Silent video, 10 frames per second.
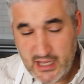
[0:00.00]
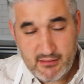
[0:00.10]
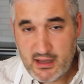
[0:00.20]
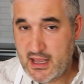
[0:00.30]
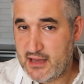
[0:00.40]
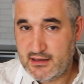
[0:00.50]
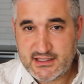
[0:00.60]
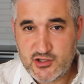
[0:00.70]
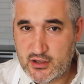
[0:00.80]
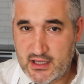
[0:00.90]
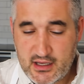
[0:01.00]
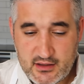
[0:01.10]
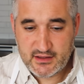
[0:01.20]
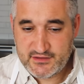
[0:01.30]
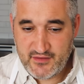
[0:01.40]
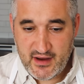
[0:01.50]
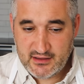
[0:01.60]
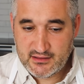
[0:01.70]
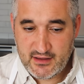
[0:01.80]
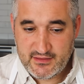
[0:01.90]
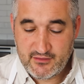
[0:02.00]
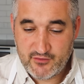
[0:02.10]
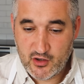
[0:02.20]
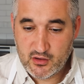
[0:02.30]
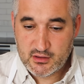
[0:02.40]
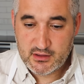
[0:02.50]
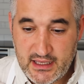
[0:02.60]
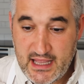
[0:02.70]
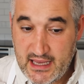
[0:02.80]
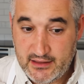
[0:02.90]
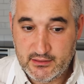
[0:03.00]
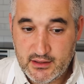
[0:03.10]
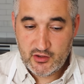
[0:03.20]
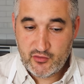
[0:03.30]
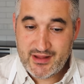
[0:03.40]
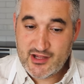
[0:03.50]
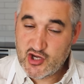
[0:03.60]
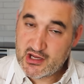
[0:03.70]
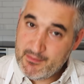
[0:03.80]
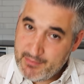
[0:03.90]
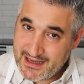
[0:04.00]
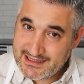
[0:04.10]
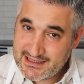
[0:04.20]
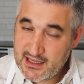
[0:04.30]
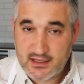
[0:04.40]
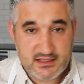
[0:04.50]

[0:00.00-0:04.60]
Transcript: Okay, again, that's your kick, that's fine, nothing wrong. Again, already chicken pasta